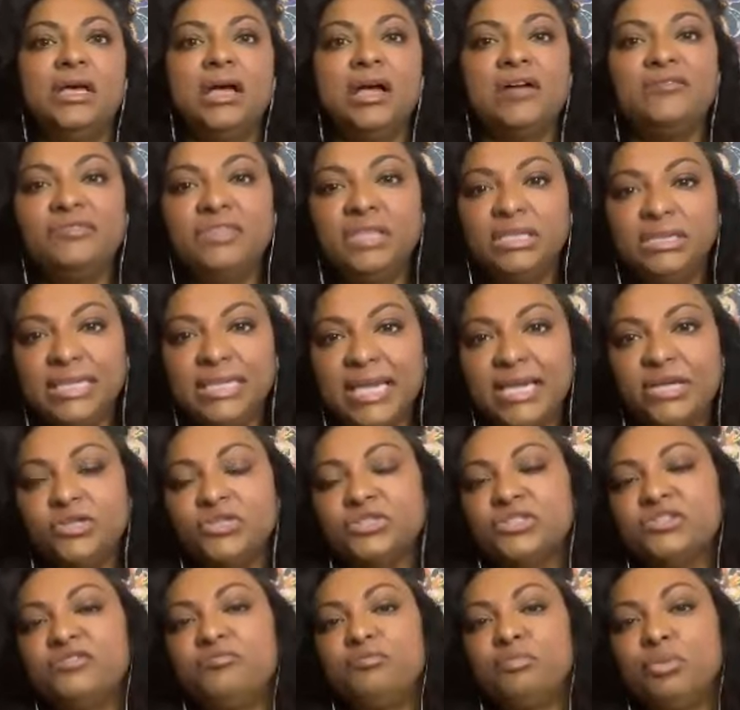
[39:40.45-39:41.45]
of the
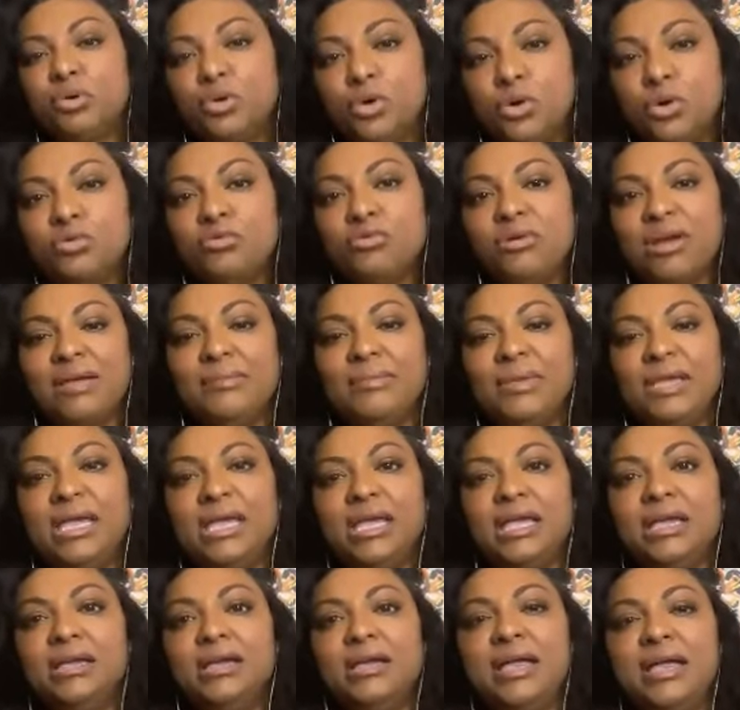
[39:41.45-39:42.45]
layers of
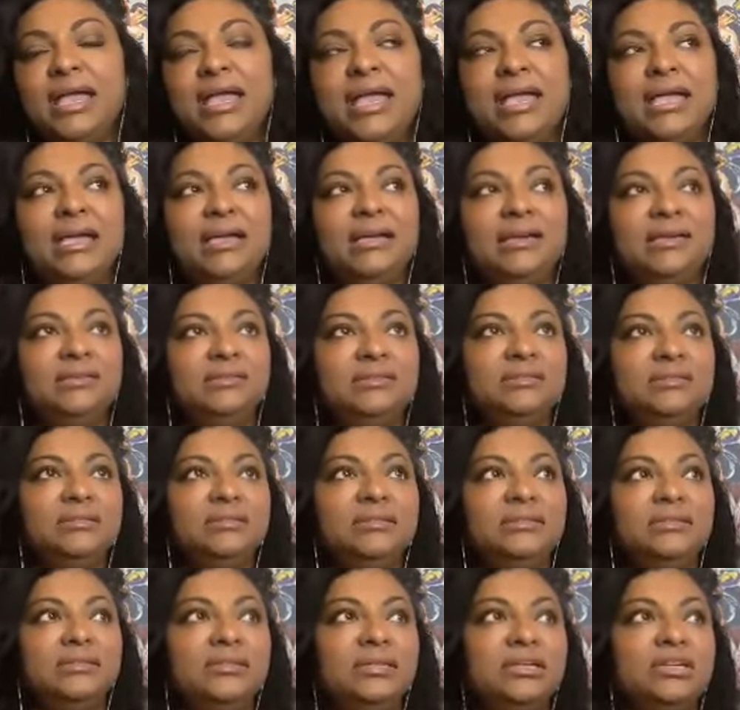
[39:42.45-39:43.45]
programming and
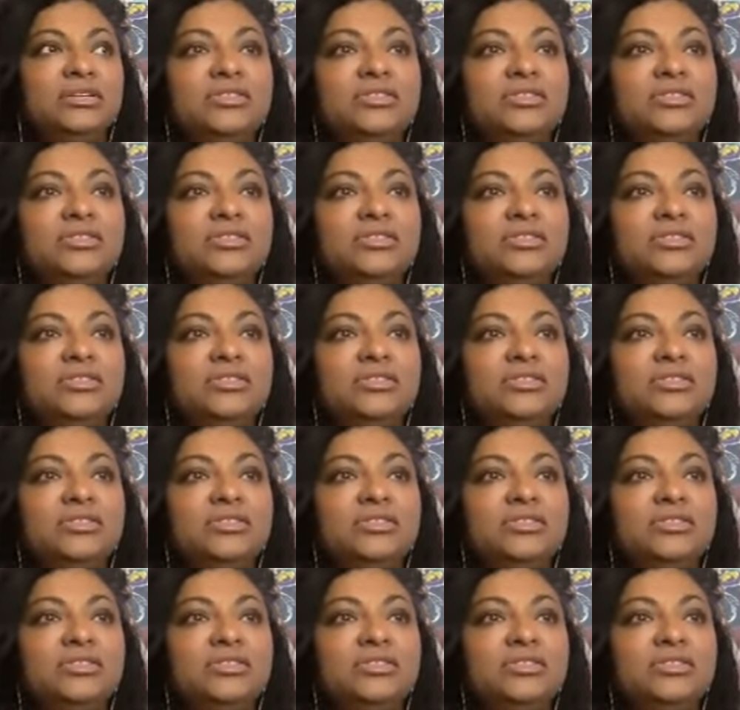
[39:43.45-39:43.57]
mm.